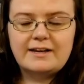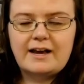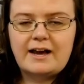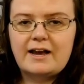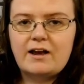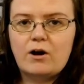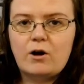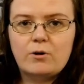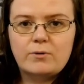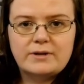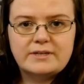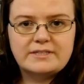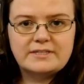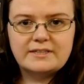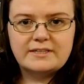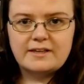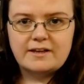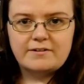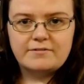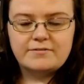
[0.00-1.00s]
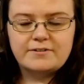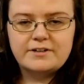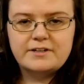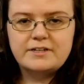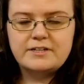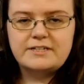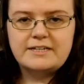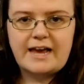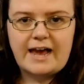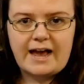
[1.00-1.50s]
I always love
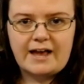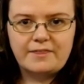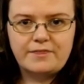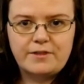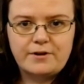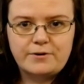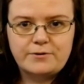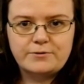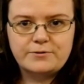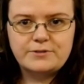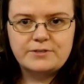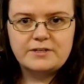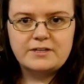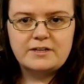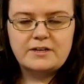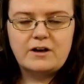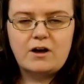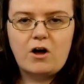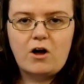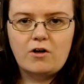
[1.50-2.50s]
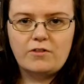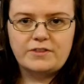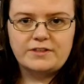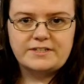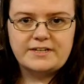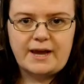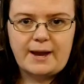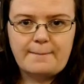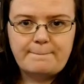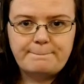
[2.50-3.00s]
to add those all the
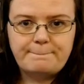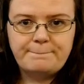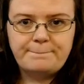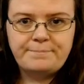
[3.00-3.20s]
time.